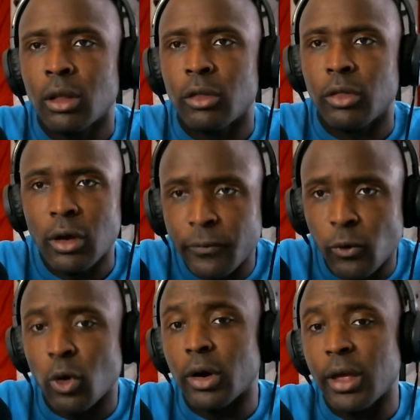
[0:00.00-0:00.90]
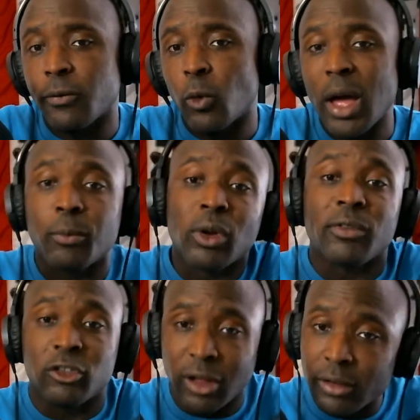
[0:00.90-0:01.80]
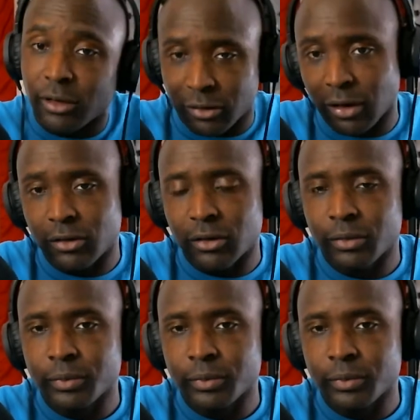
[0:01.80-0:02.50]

therefore, if white privilege does exist,